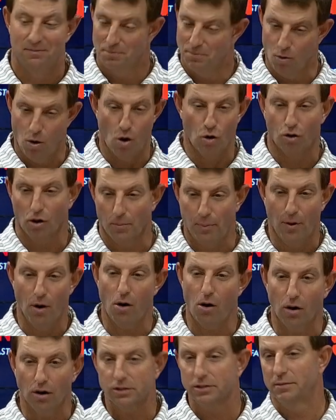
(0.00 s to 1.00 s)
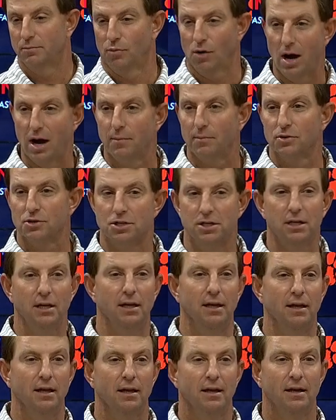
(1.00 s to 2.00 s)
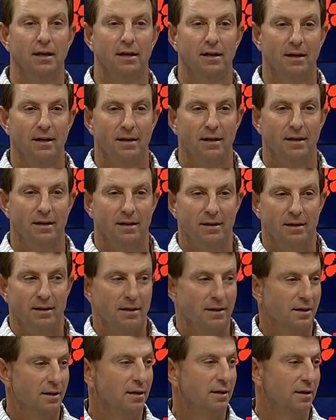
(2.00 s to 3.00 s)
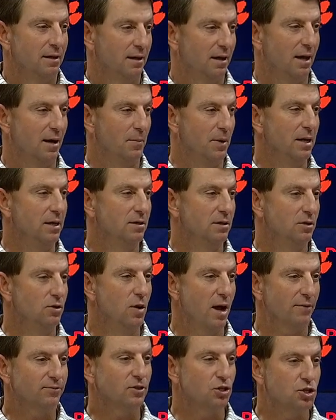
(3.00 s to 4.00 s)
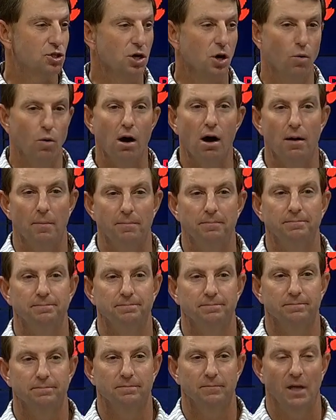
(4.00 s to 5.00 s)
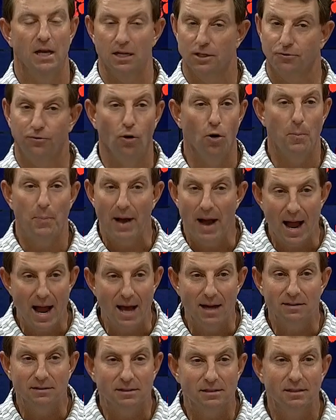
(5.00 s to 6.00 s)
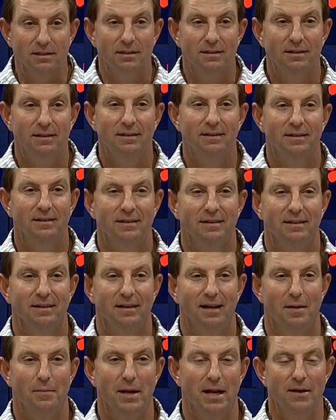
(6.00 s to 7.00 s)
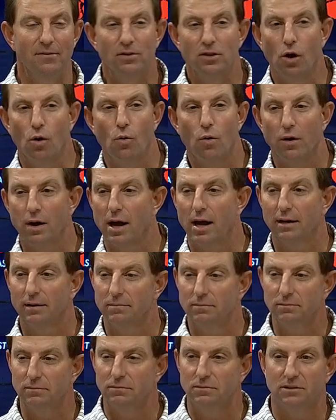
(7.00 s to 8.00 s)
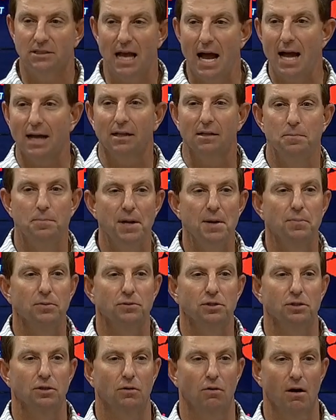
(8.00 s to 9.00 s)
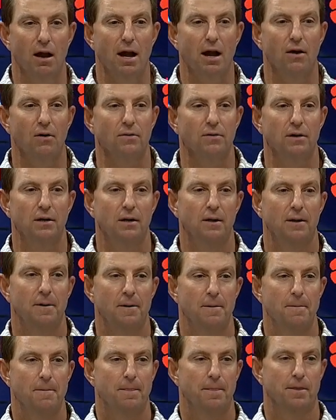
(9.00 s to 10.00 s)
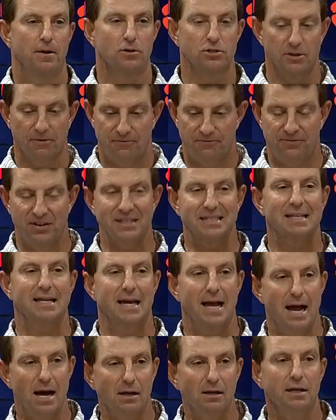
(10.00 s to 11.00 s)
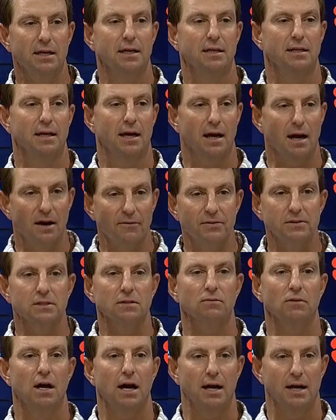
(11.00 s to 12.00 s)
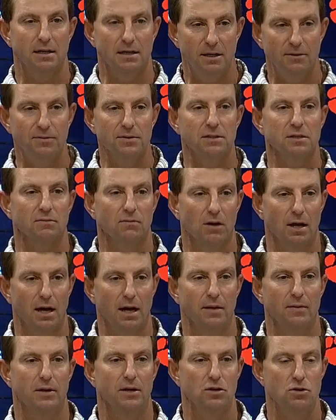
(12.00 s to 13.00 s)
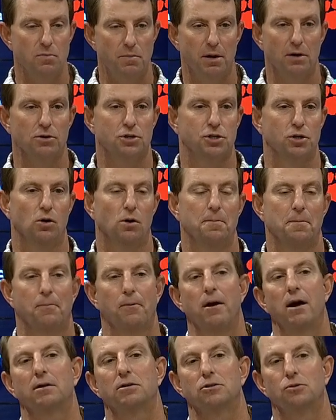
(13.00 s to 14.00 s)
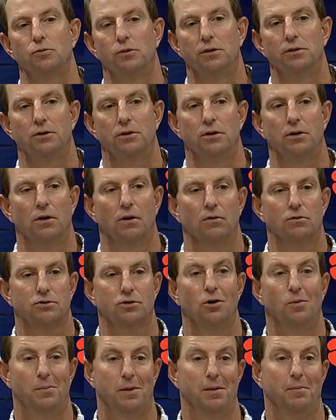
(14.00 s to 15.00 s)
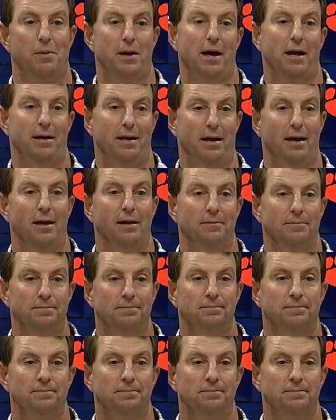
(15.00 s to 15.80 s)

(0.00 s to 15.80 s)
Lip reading: Walker Parks and Brian Brzee, I mean, you have to show up. And it's full pads. I mean, even though we're not tackling people to the ground, there's a physicality in that offensive line and defensive line that you better show up to practice with or it's going to be a bad day.